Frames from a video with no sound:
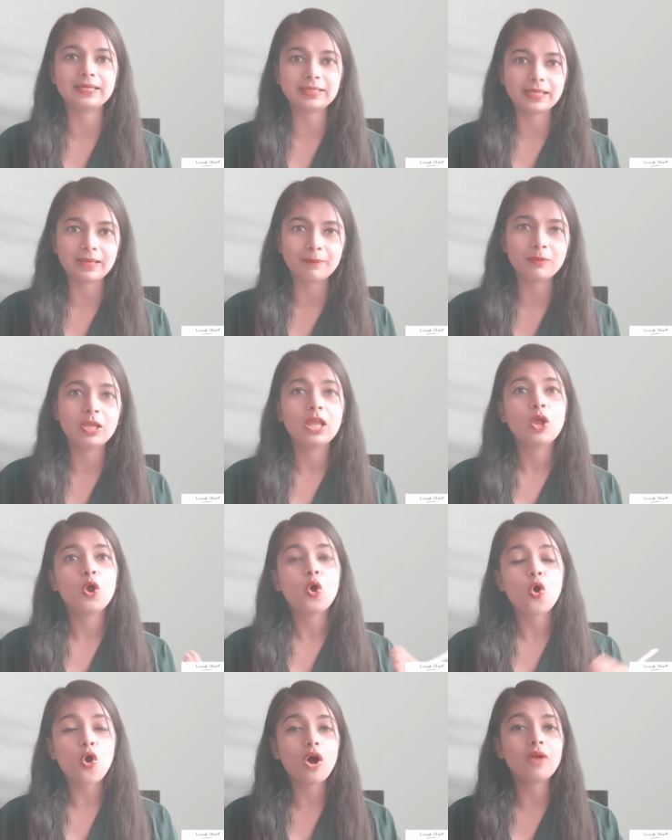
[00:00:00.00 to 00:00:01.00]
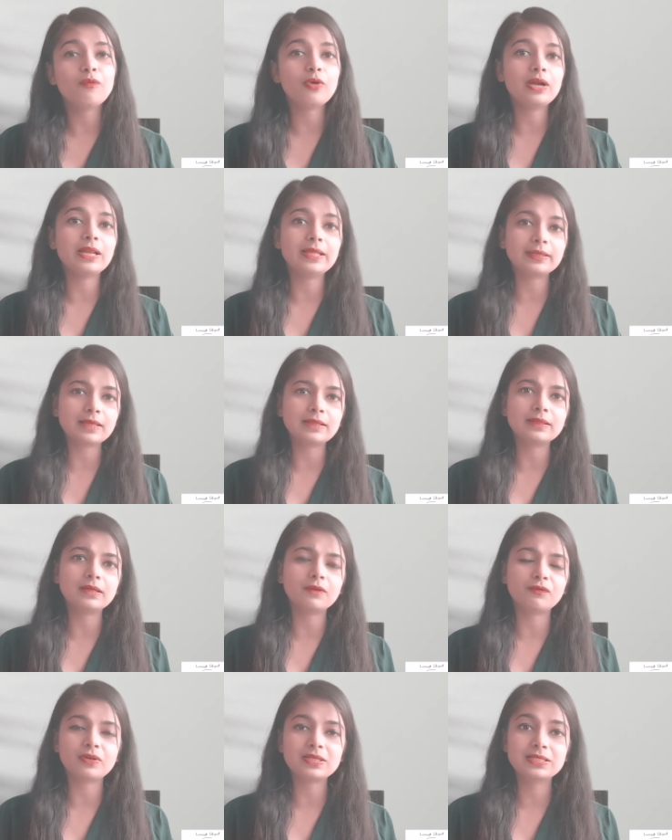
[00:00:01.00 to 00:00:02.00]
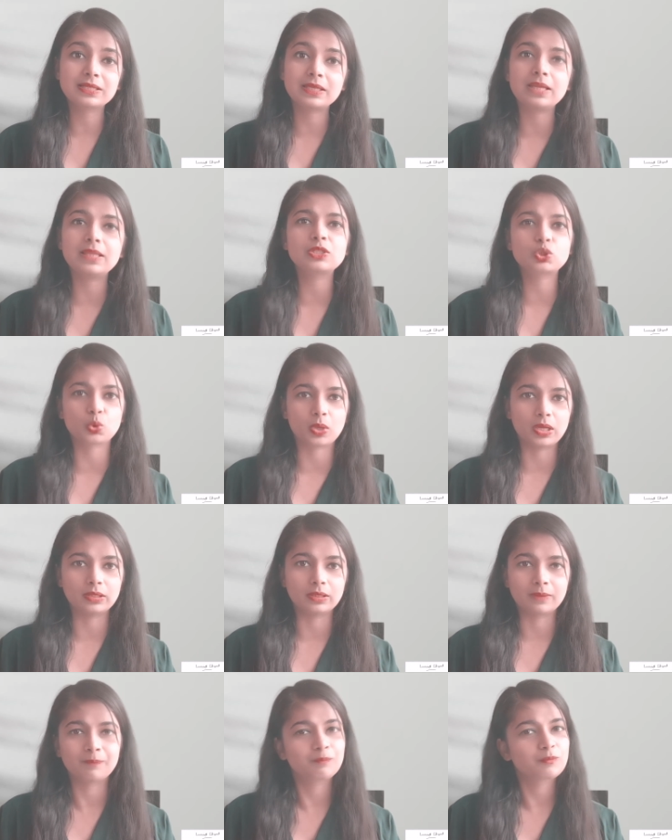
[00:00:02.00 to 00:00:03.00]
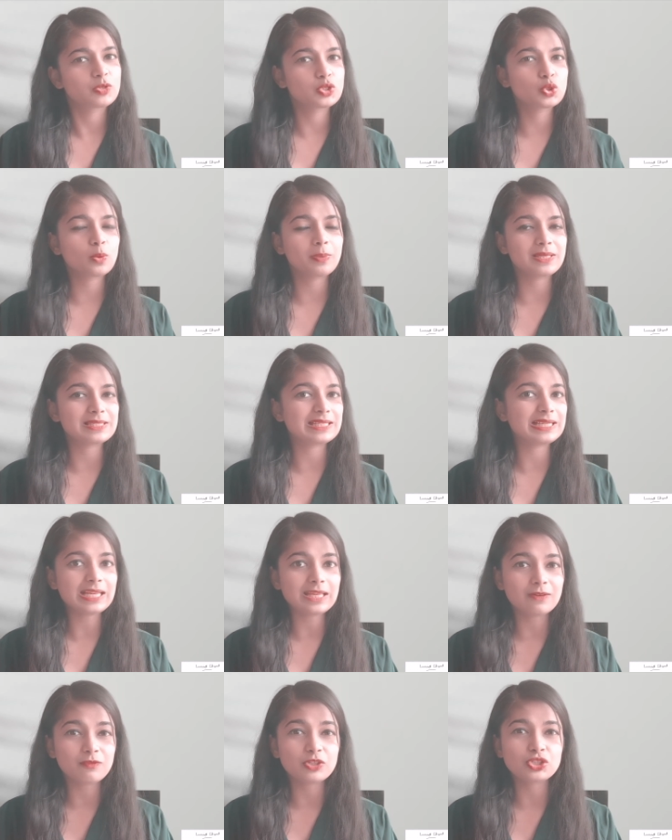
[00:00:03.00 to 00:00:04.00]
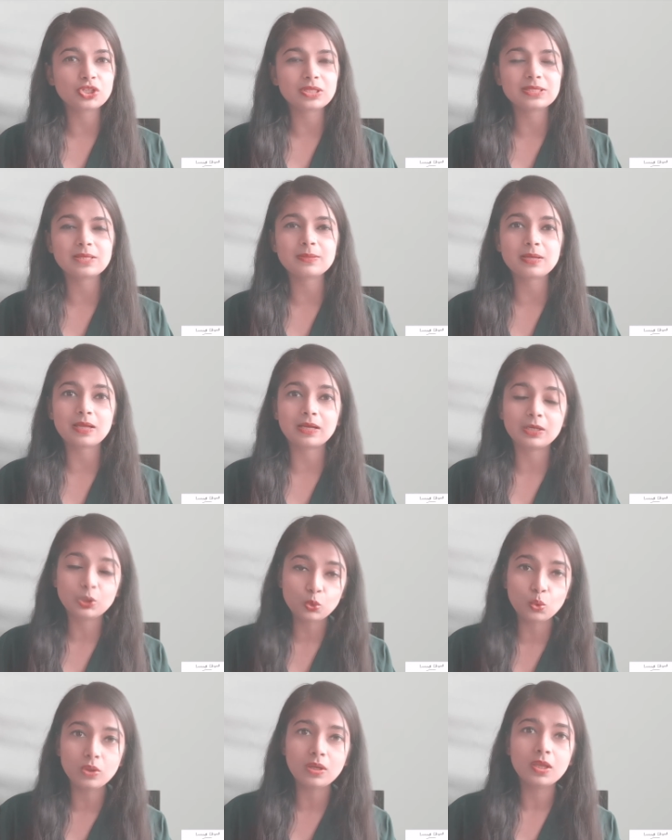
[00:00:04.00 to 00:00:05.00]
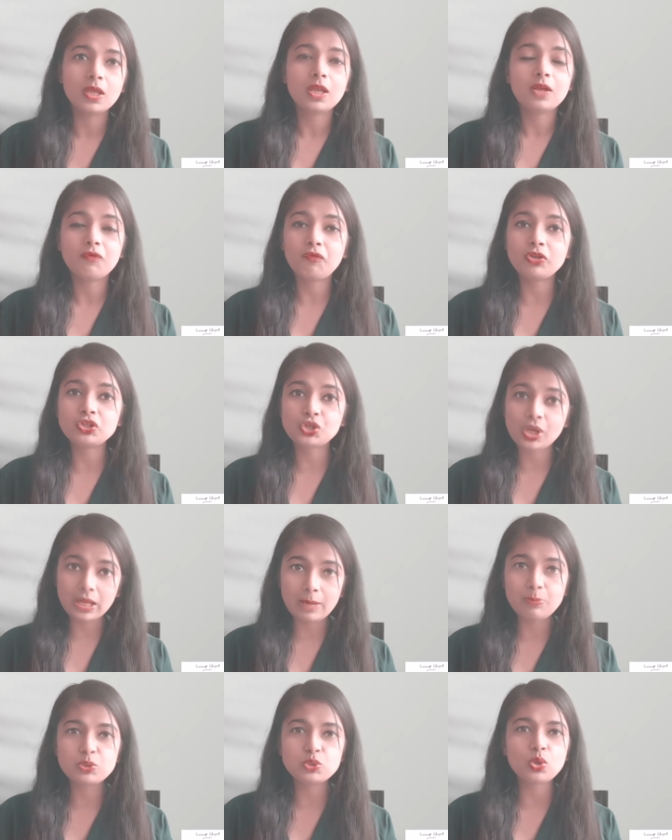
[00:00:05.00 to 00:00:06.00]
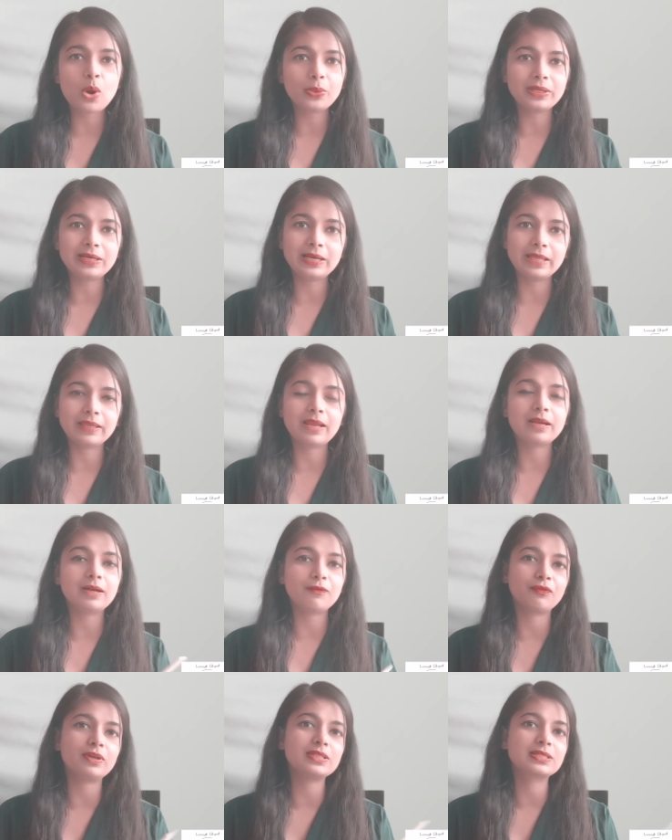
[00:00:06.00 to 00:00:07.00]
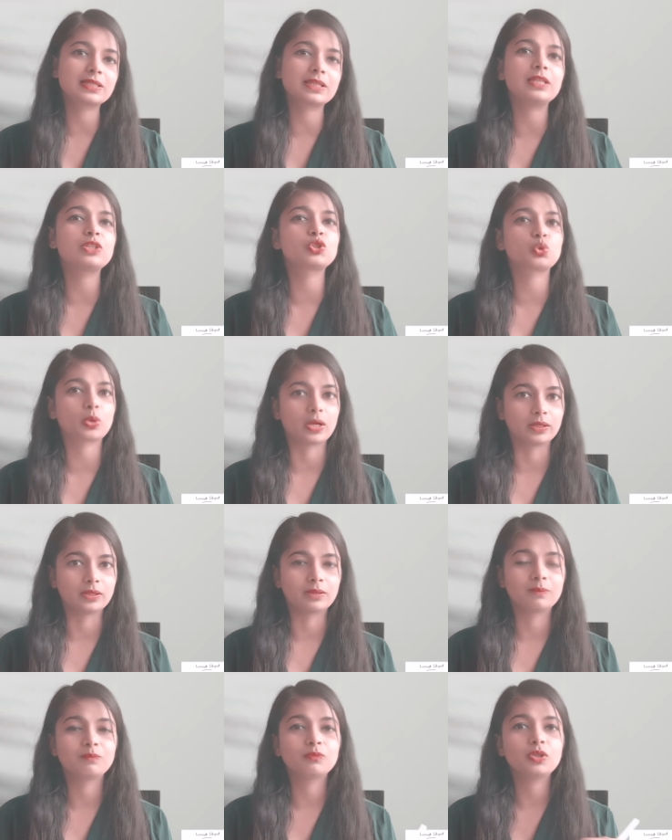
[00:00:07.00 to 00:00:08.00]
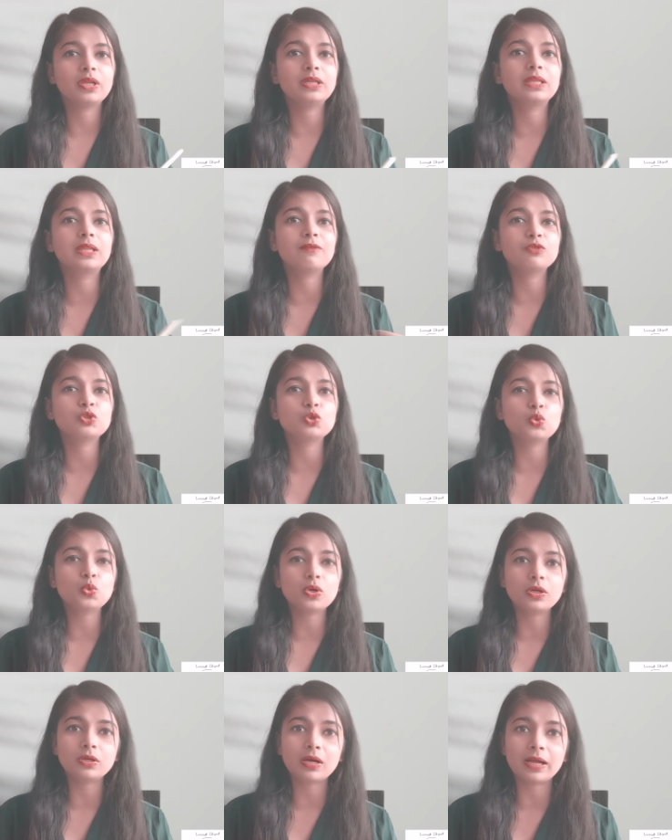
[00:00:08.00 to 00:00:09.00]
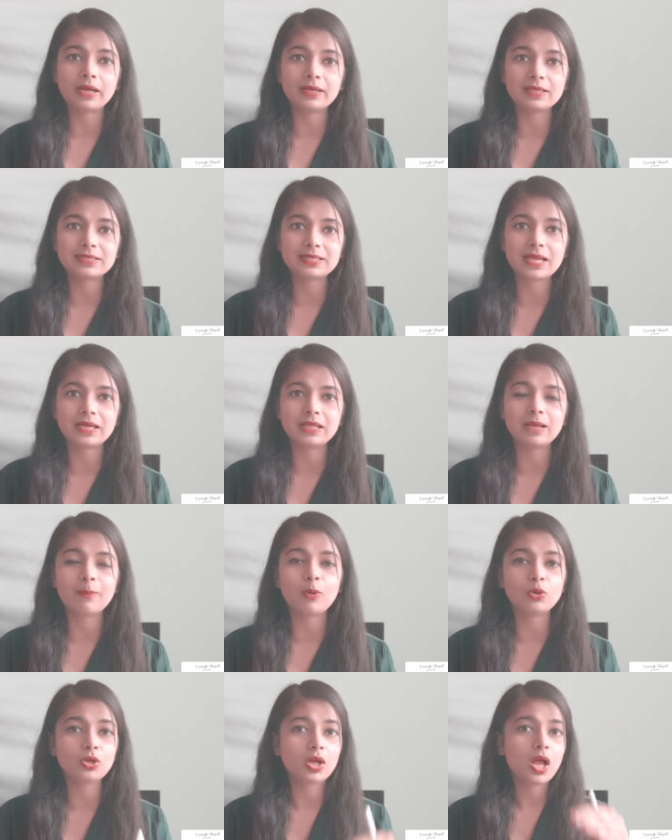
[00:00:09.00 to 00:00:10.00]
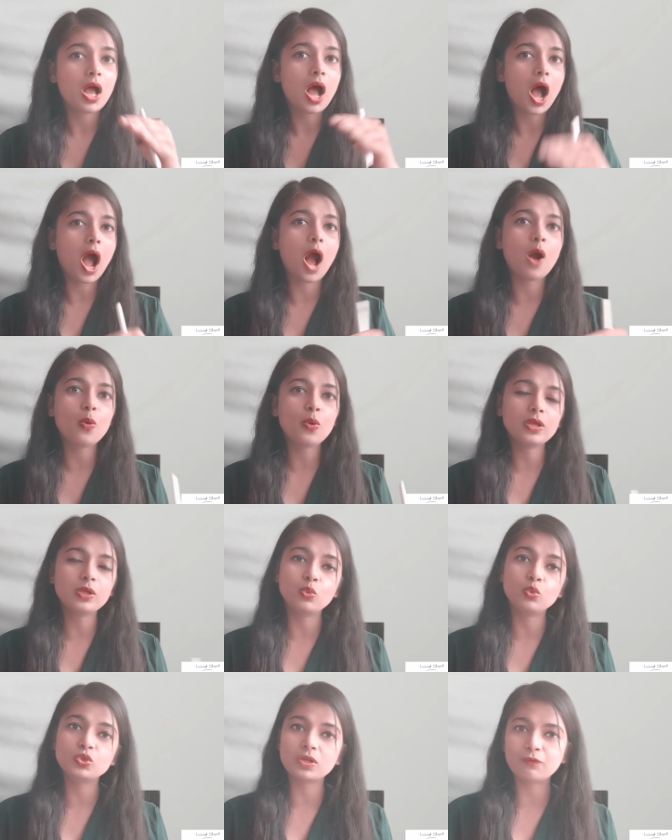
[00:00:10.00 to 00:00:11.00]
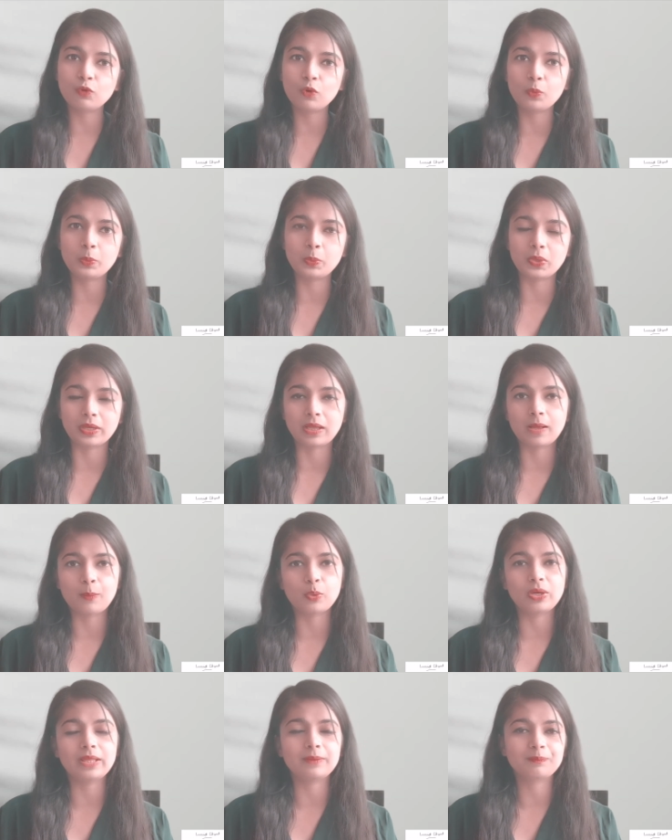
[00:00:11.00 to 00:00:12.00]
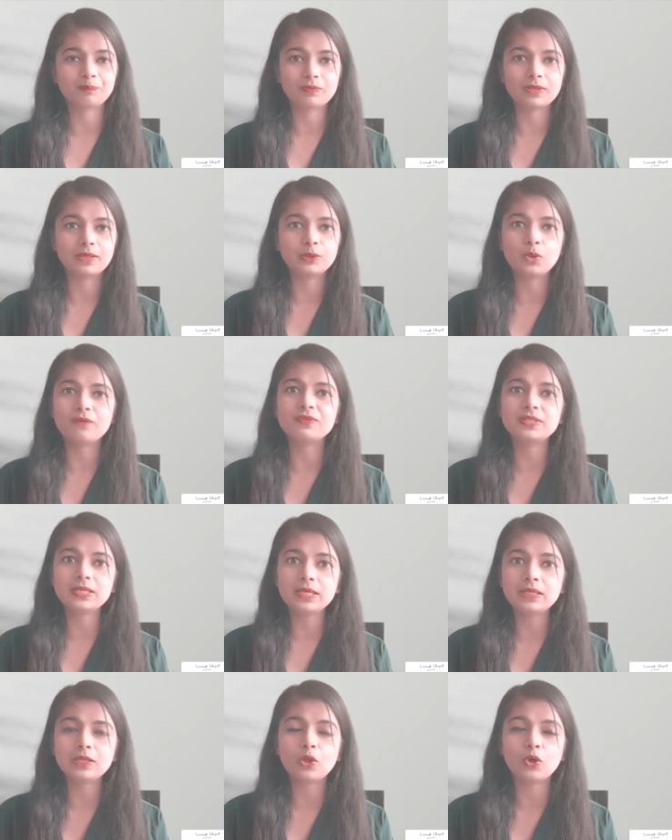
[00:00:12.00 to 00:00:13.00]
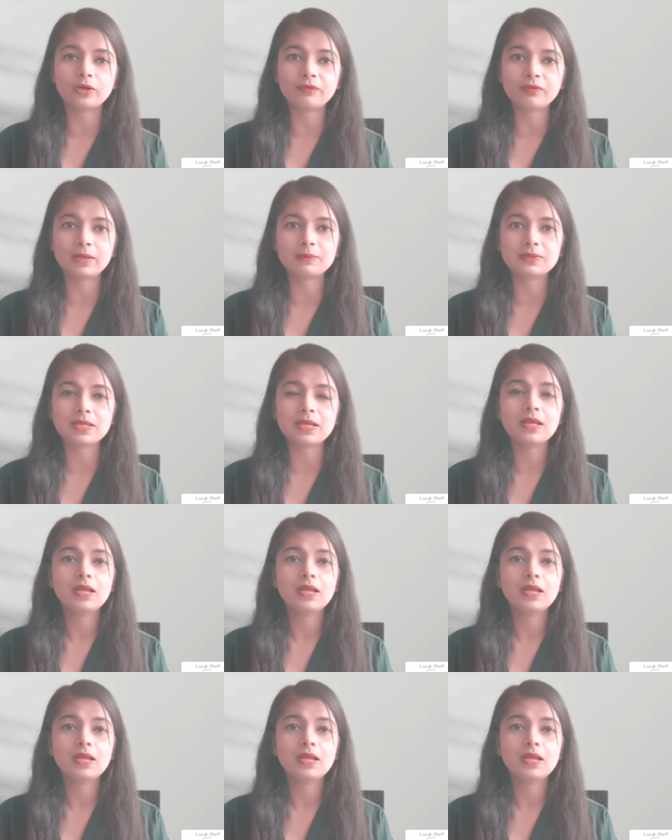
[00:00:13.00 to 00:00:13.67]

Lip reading: them or for linking the different screens together. So basically InVision is a tool which helps you out in linking different screens together. It gives you a understanding about how a user flow would working about. Like you have seen a lot of times now